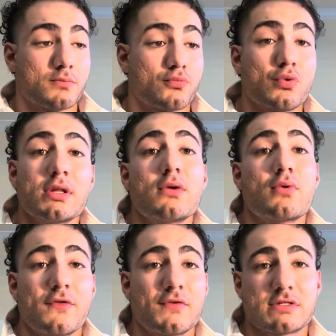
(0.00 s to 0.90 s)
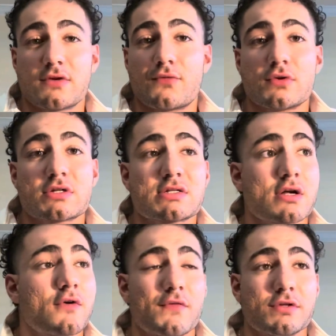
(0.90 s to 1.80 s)
really reference it for
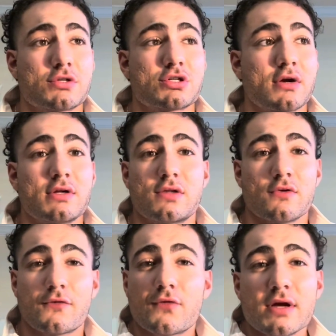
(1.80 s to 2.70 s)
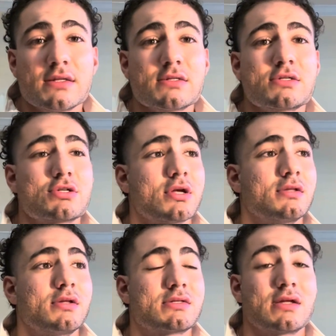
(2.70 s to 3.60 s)
yourself and share it to your friends,
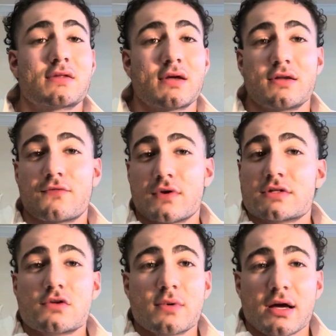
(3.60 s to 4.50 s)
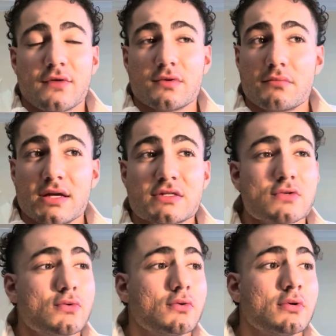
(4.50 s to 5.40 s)
send it, send it to any friends you might have in med
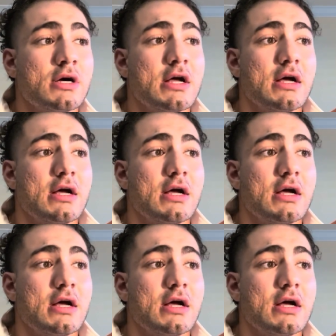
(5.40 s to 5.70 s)
school,